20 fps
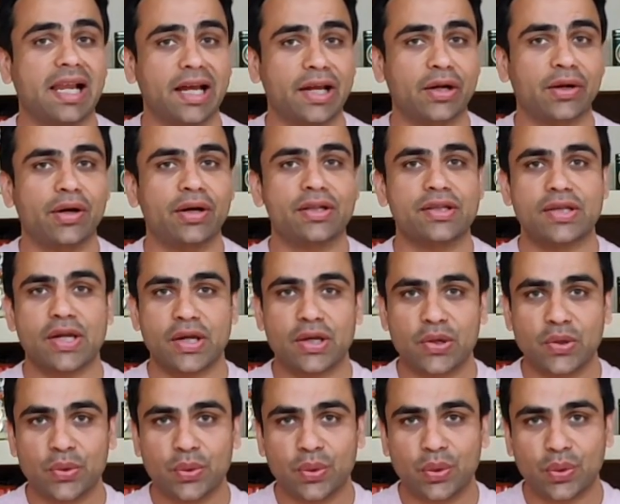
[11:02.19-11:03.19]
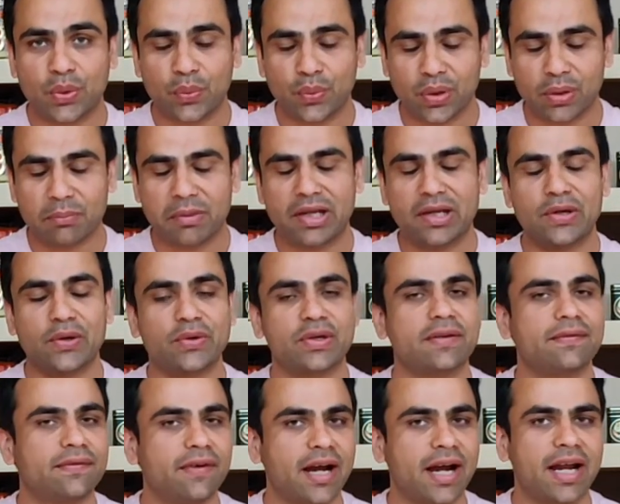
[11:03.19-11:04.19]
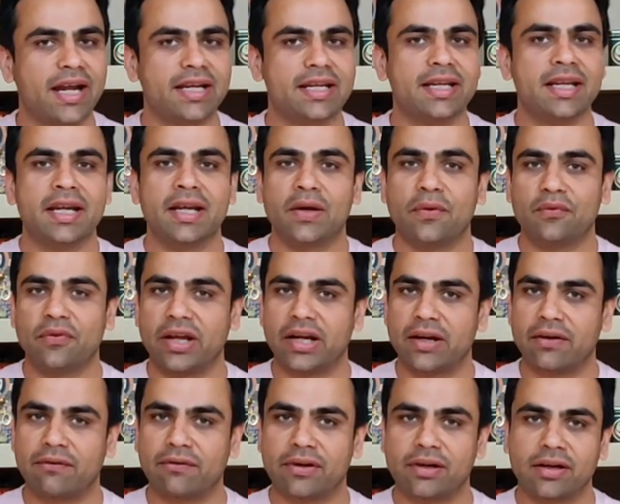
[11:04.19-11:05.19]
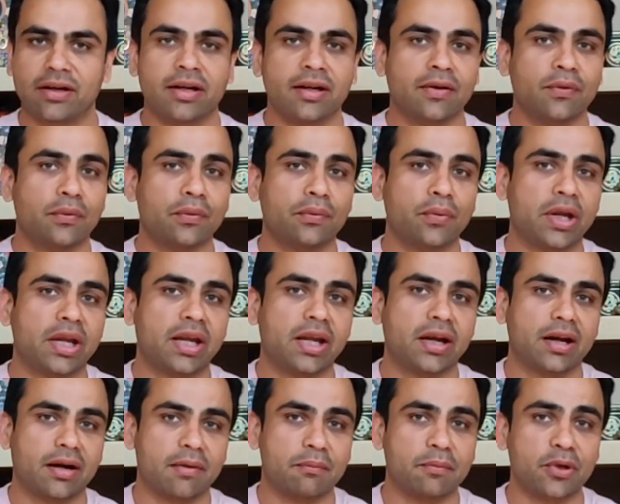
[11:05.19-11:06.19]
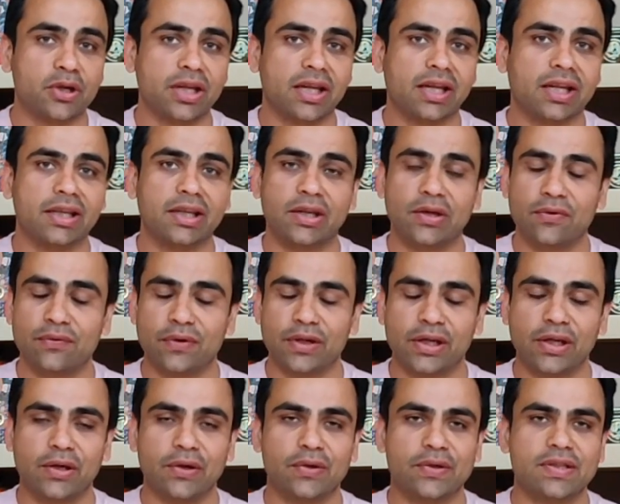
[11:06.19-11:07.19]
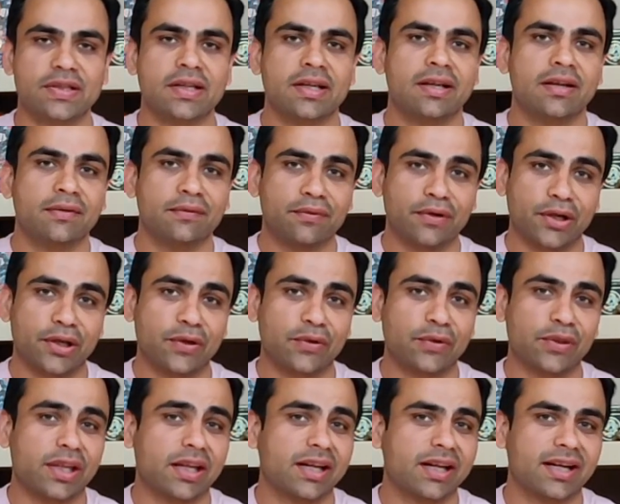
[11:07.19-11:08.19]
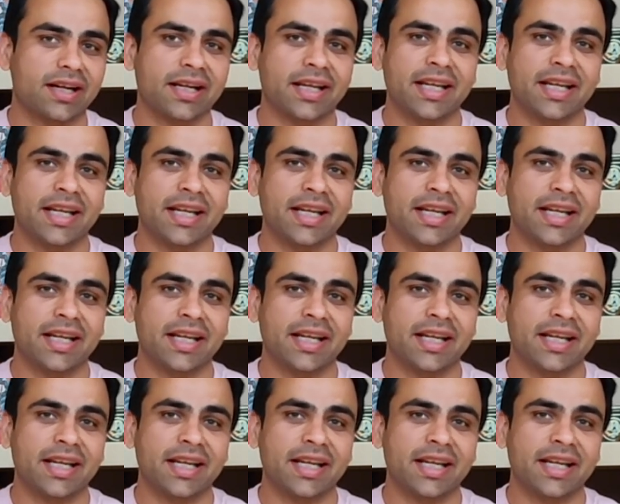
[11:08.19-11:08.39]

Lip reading: icon so you will be notified whenever we are putting new videos for you there.